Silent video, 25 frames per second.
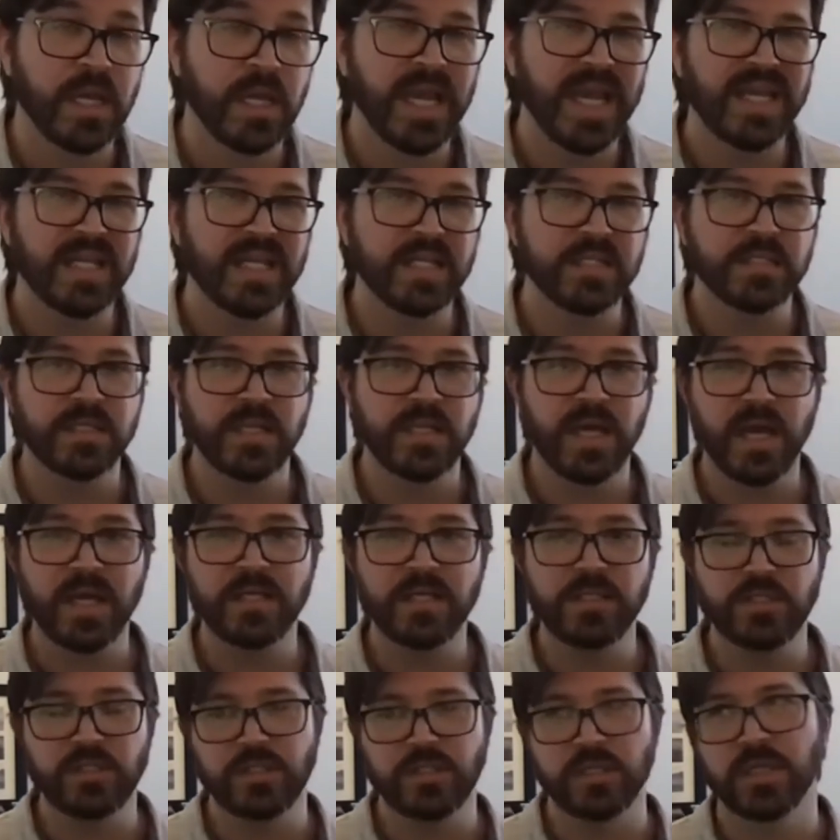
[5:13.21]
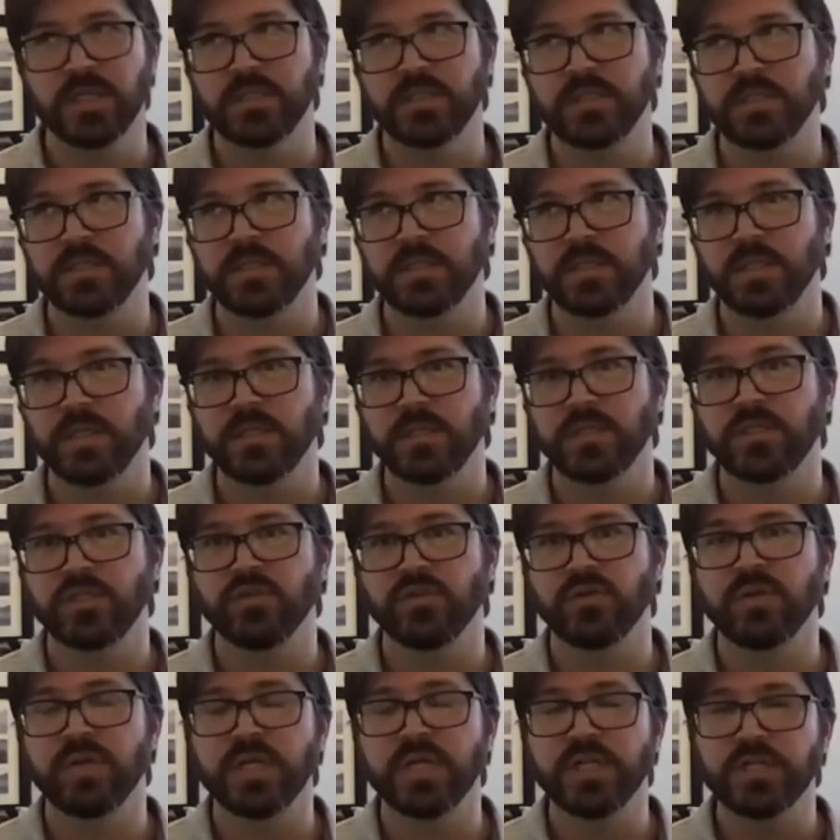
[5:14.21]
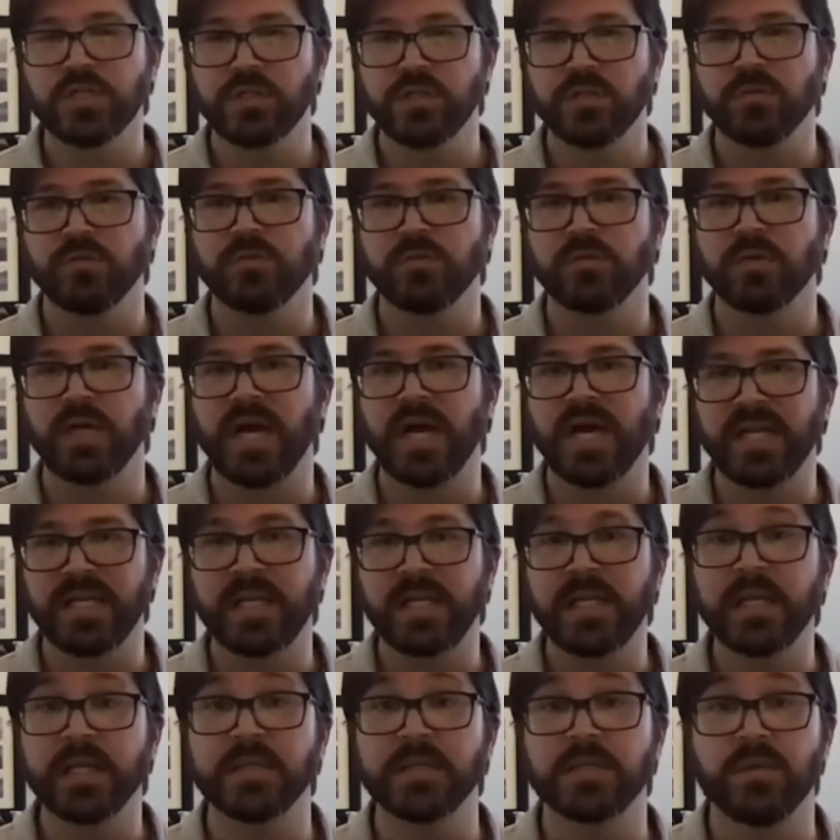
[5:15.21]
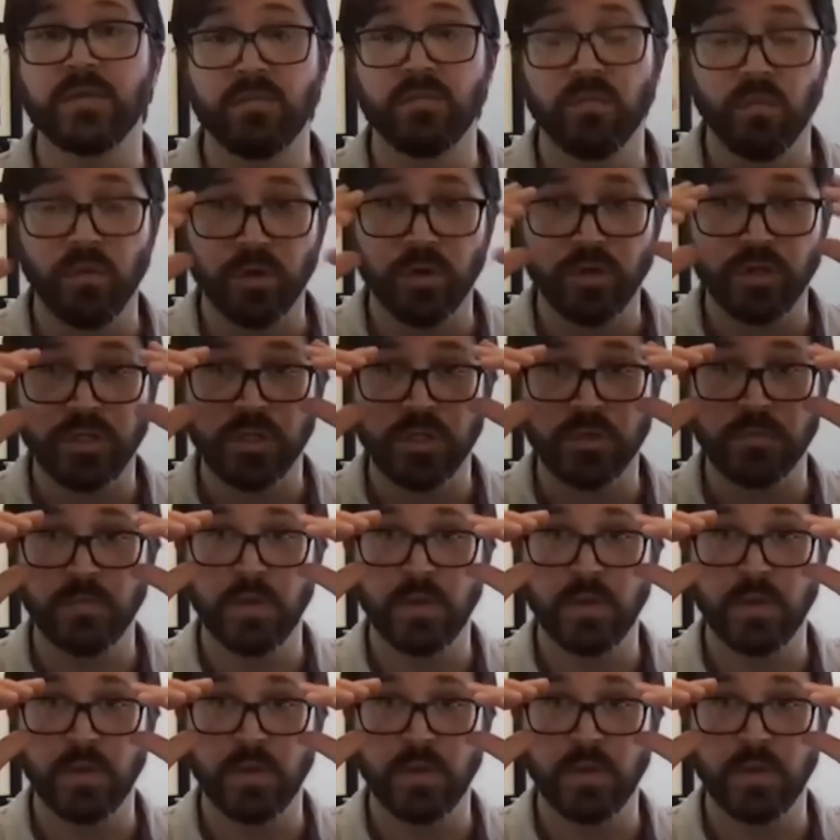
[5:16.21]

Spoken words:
And it's not just traditional ideas of worship,